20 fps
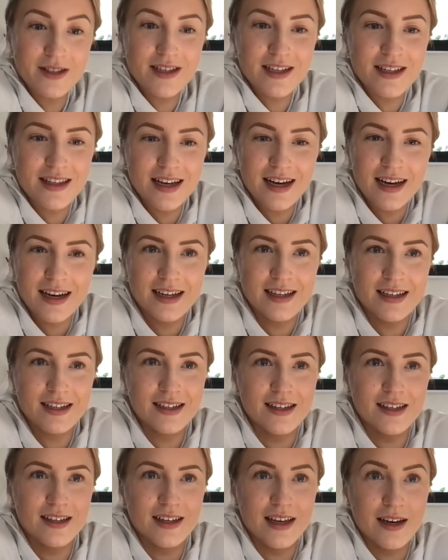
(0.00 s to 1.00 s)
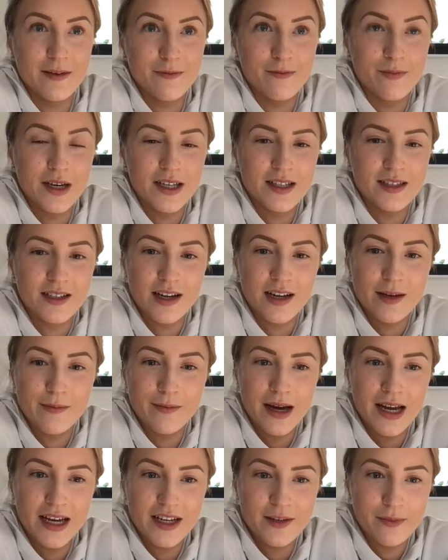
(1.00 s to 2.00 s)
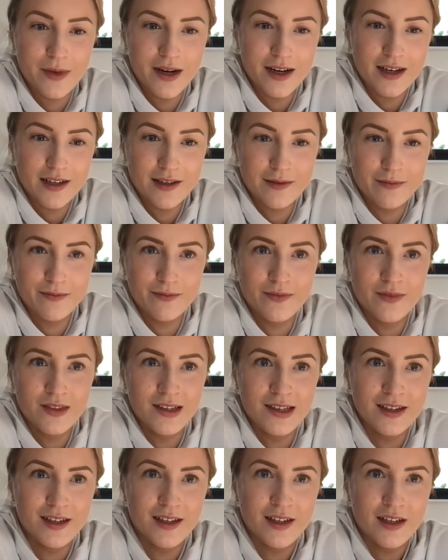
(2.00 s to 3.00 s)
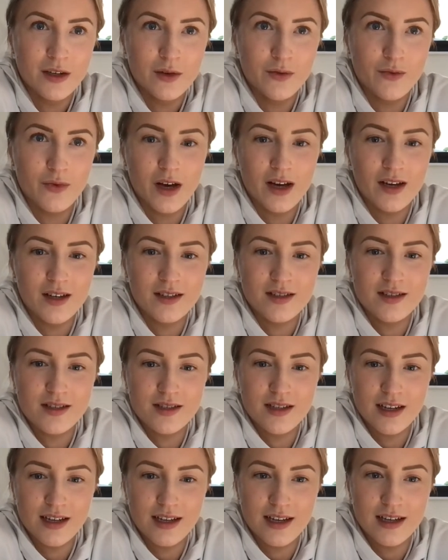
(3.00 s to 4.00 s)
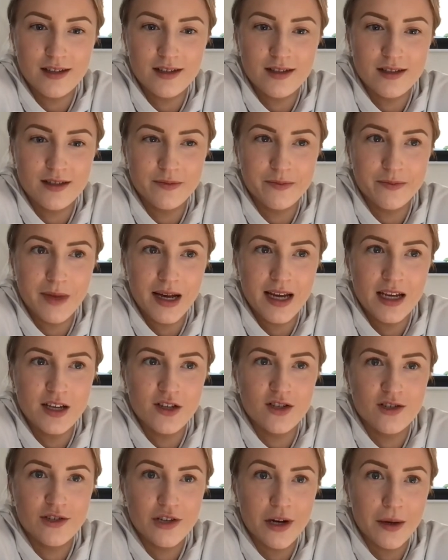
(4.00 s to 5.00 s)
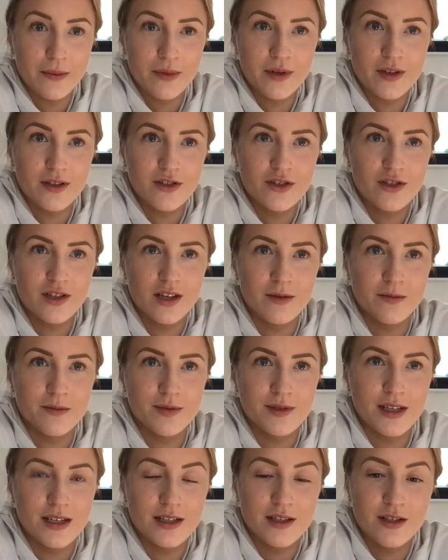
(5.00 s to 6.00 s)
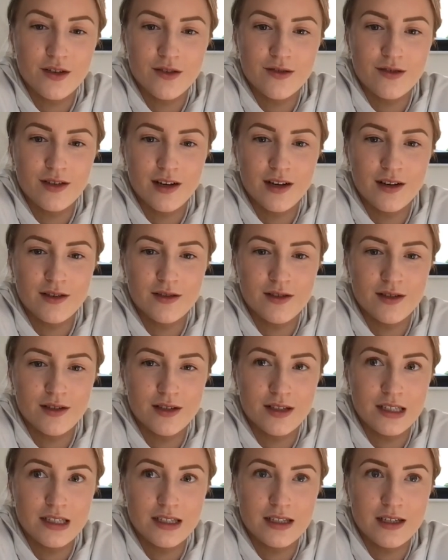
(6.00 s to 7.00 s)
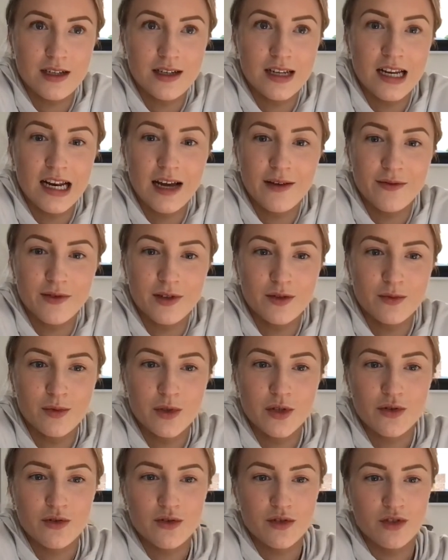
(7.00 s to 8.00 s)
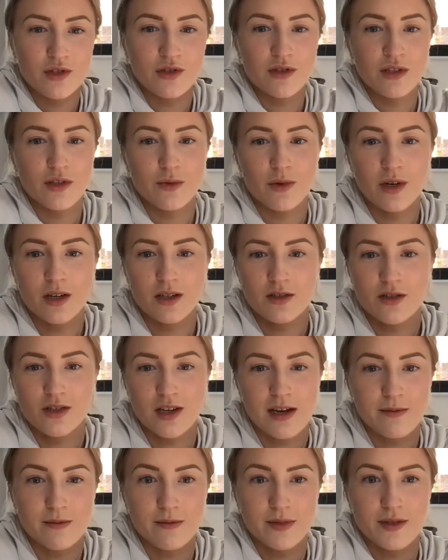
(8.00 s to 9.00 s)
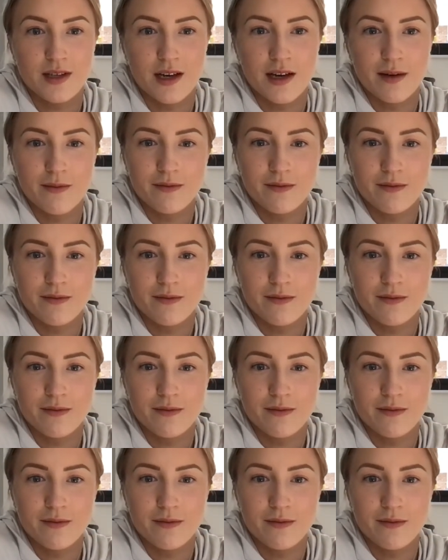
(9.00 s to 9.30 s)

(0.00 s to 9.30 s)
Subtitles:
did that basically made my first, I guess, major championships in 2011, which was Junior World Champs.